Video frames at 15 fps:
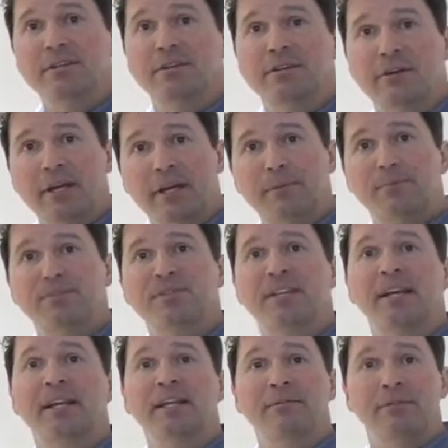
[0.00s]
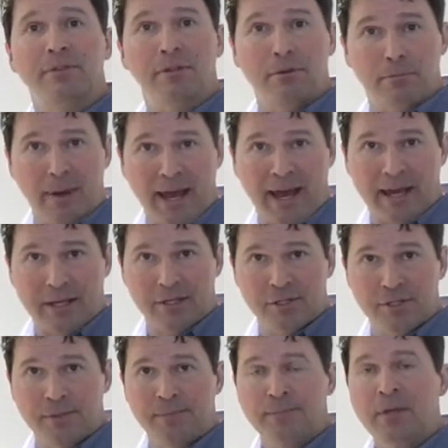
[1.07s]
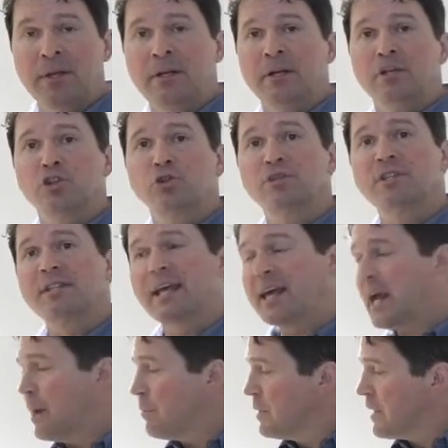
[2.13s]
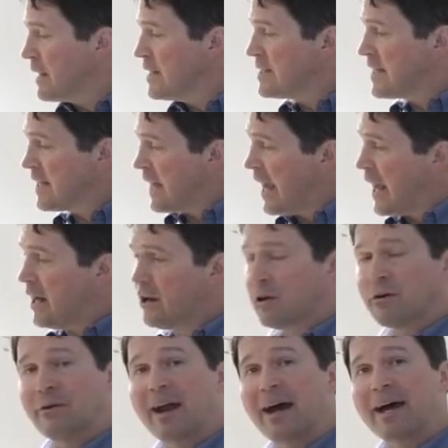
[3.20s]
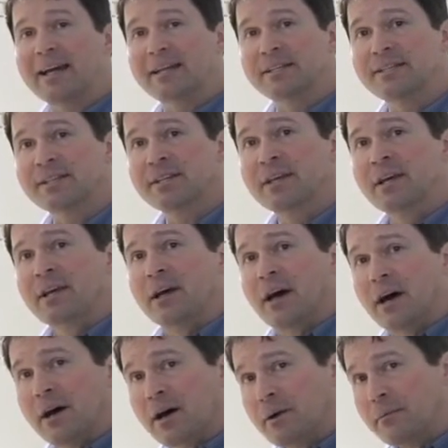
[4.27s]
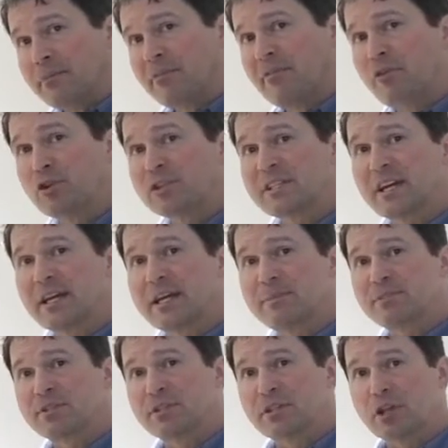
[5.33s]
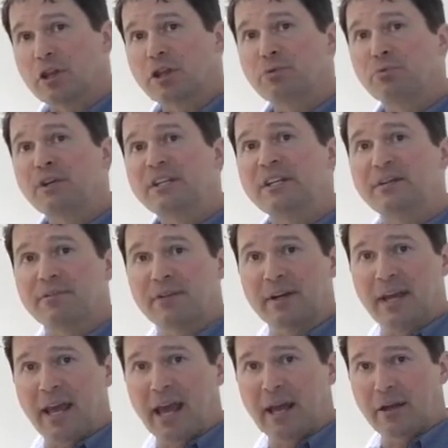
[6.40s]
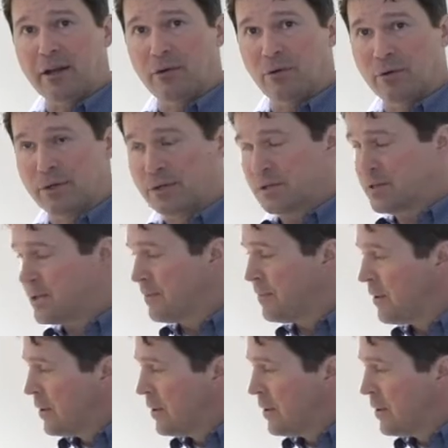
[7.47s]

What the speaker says: their hips, and even their backs. So today I would like to categorize foot types into three different categories.